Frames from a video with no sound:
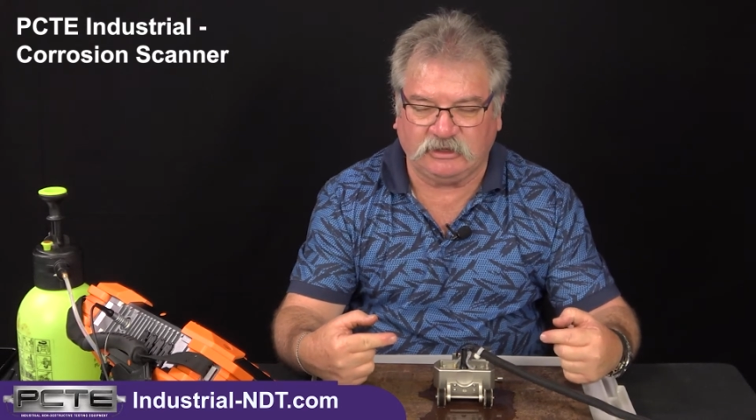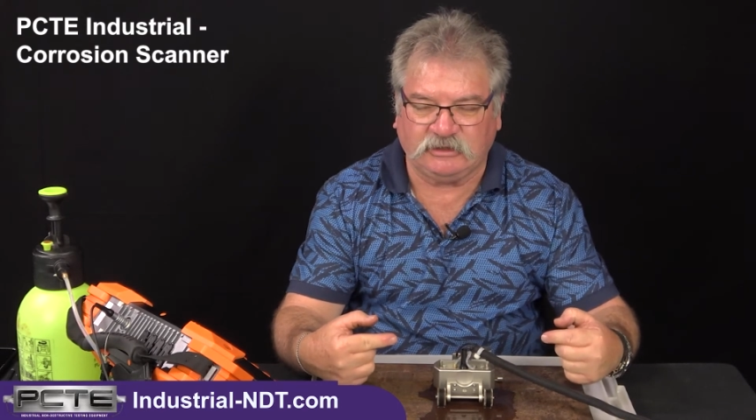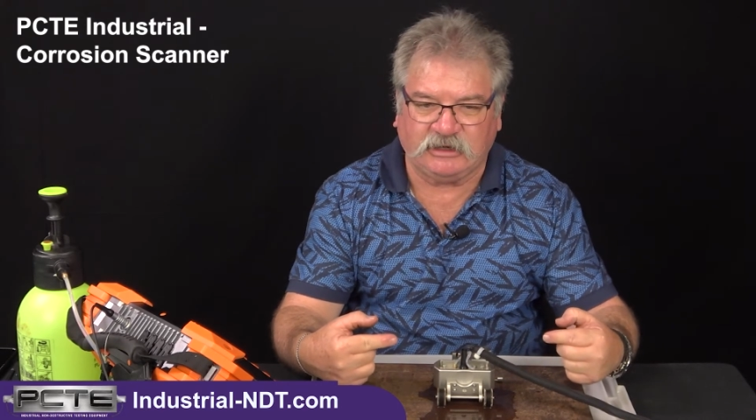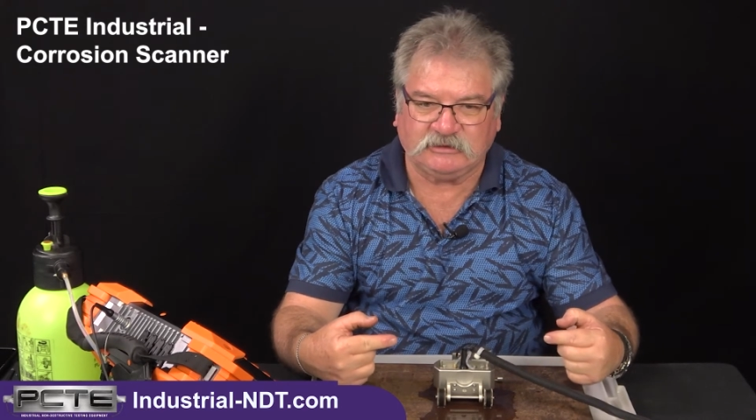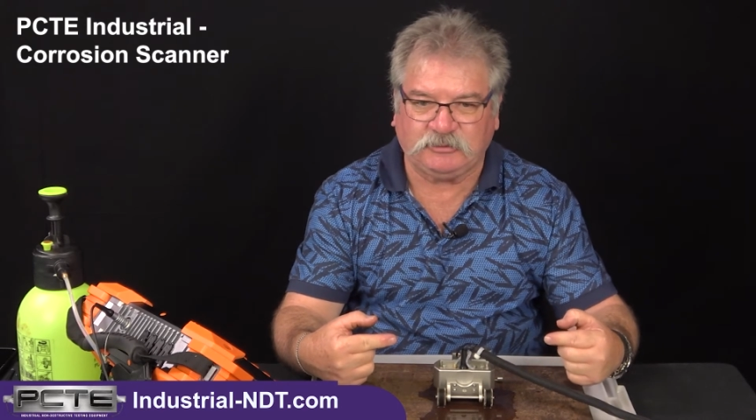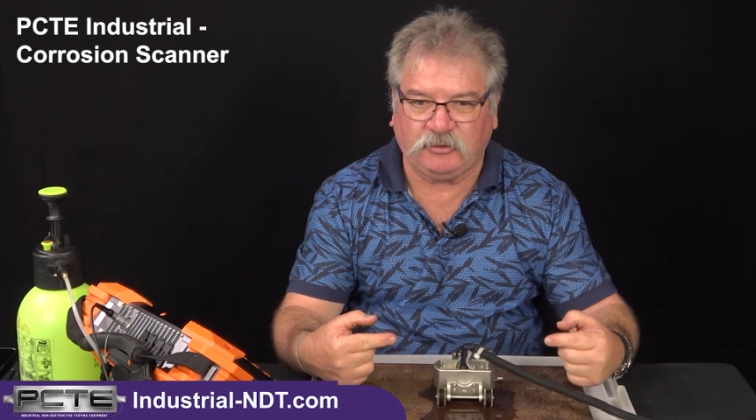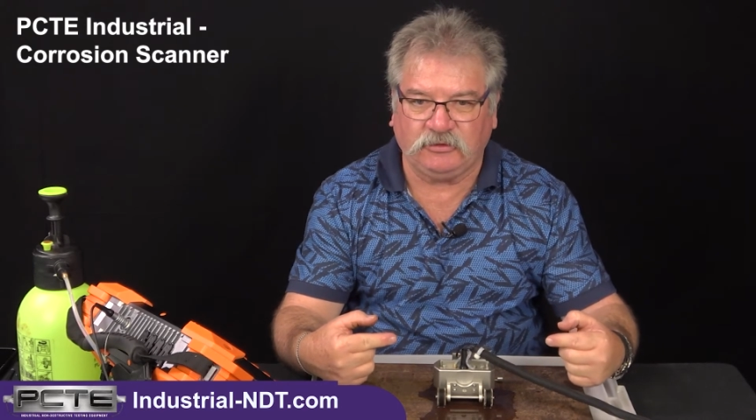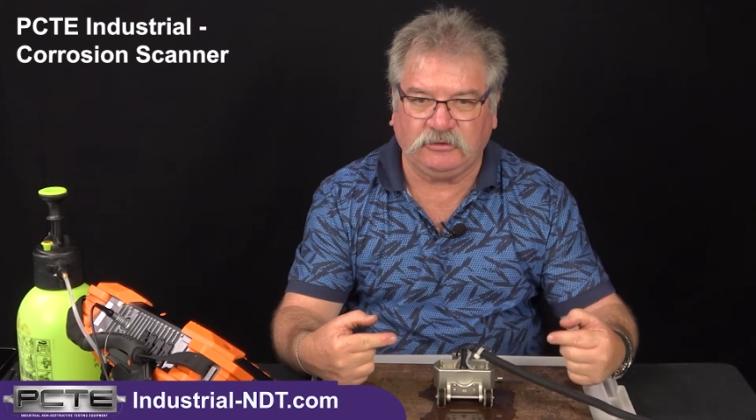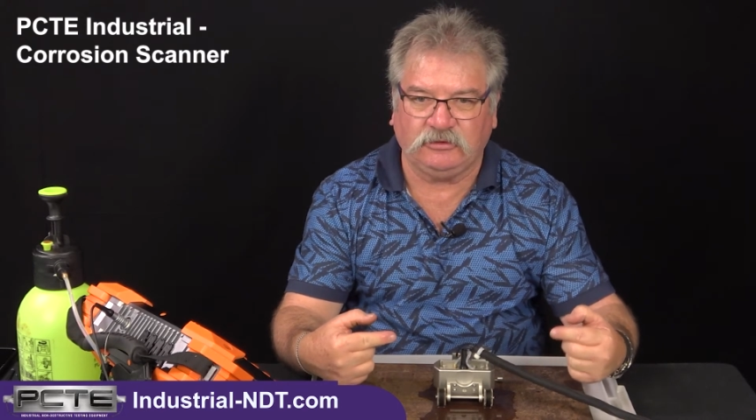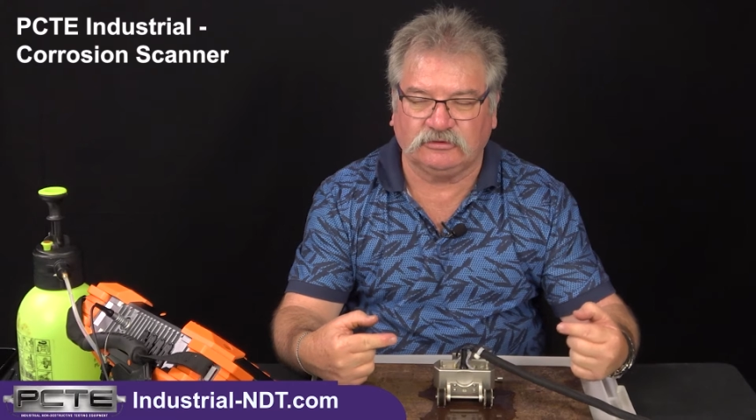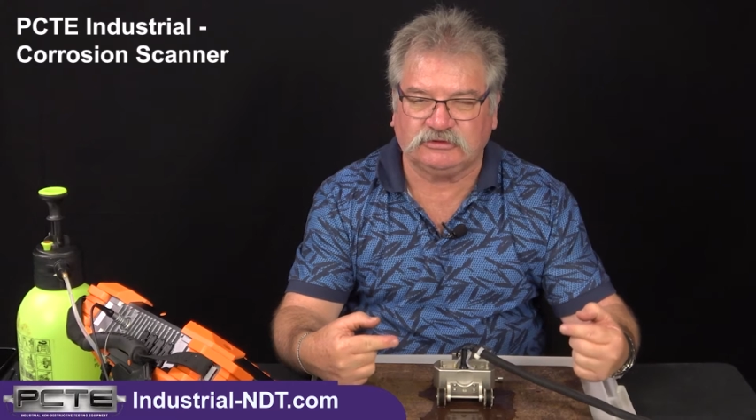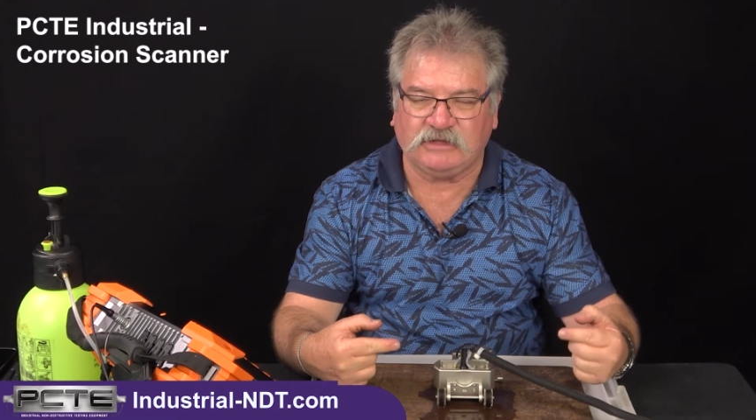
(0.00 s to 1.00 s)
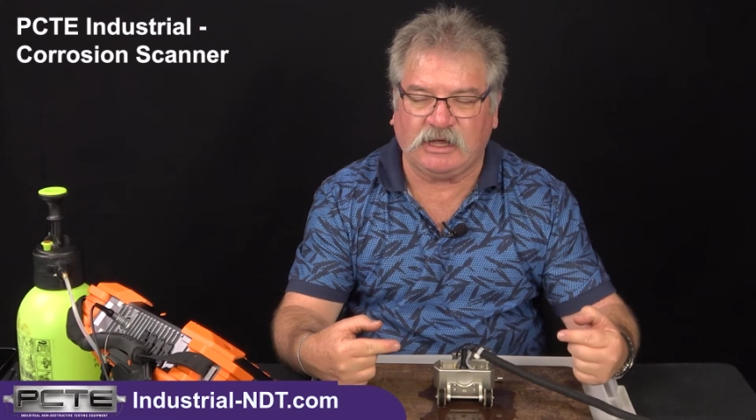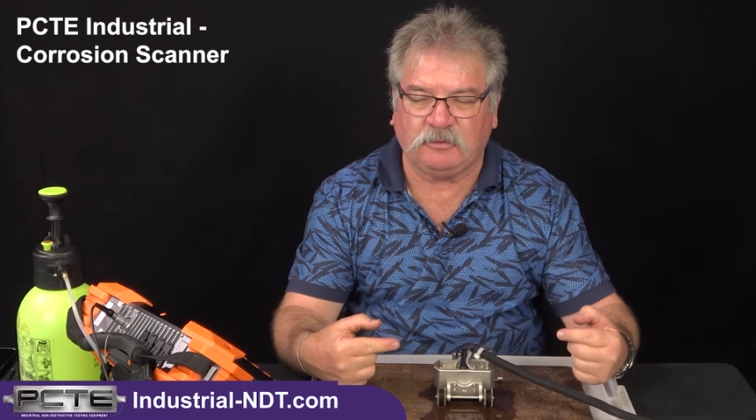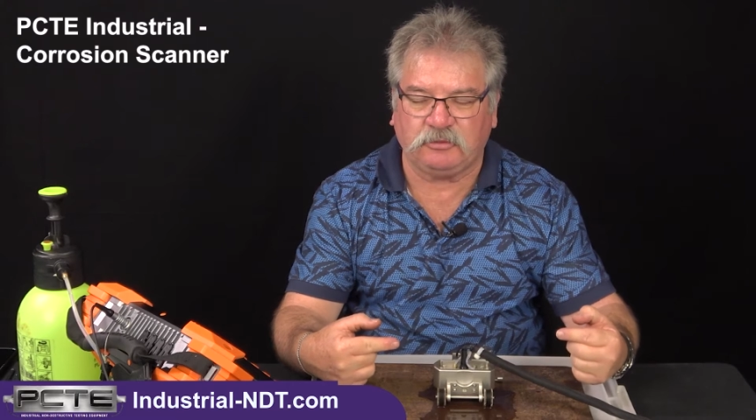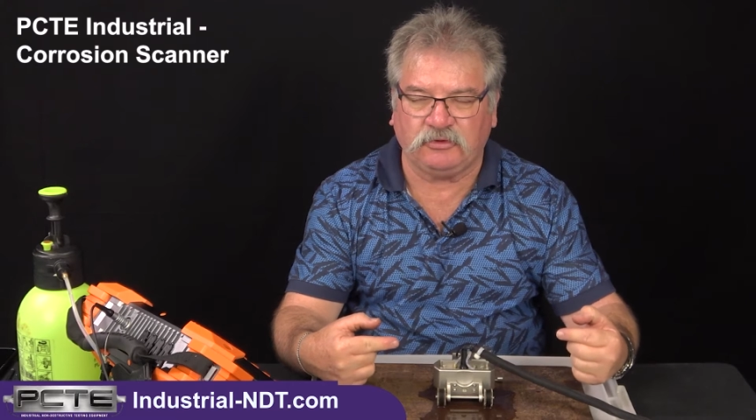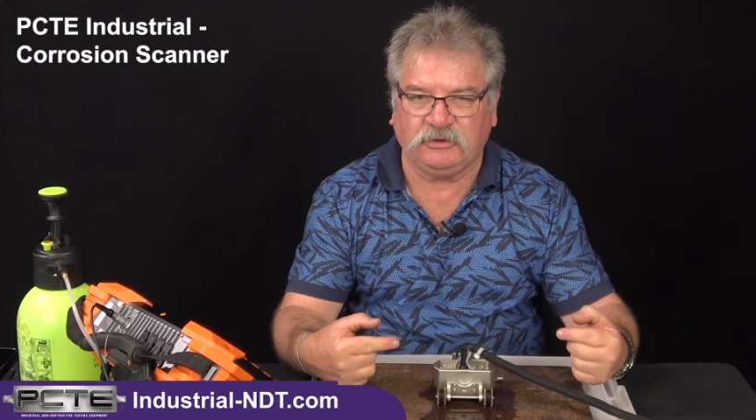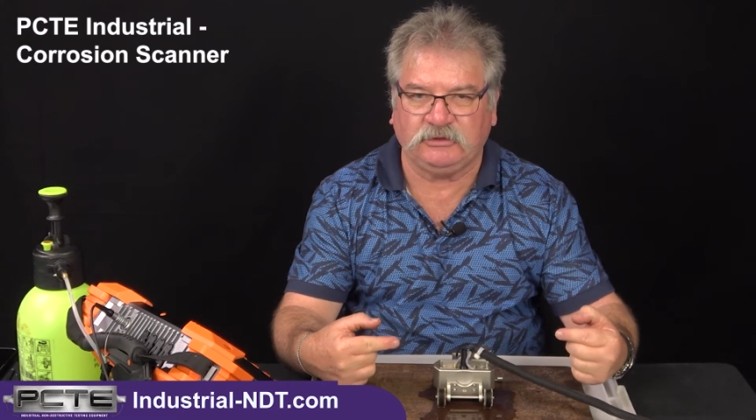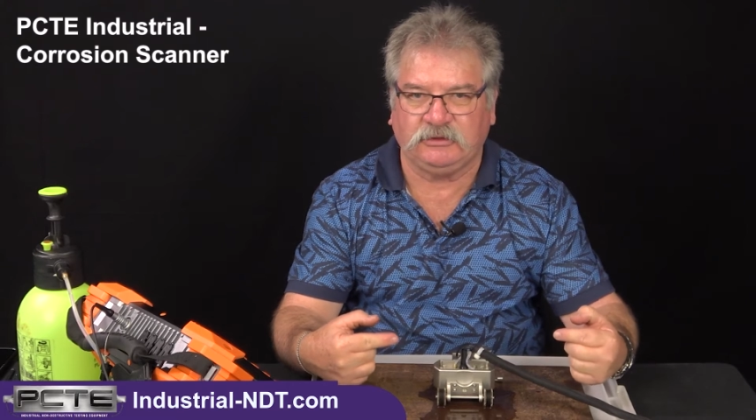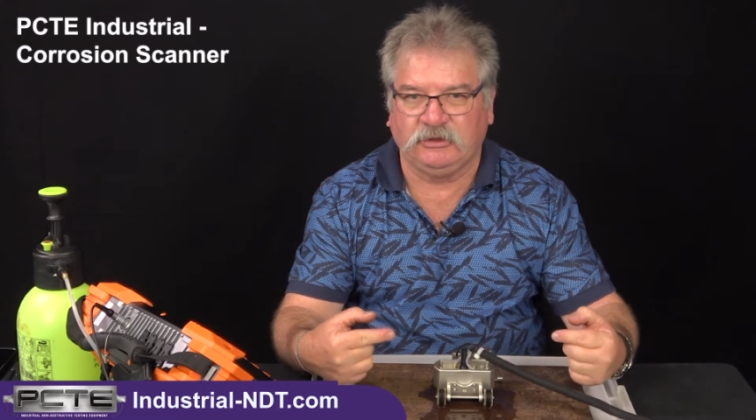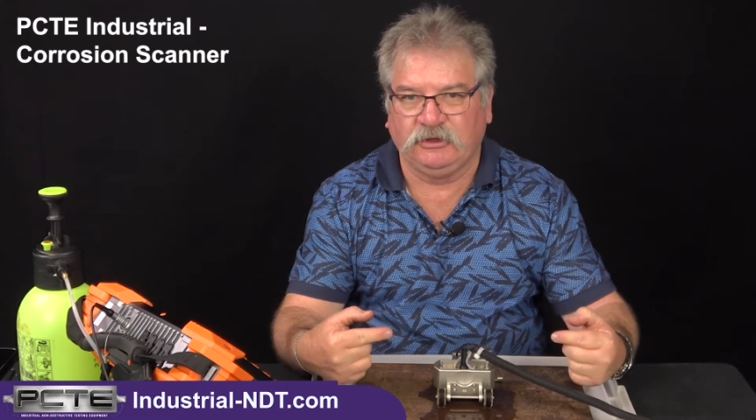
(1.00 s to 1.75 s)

index point, your start point,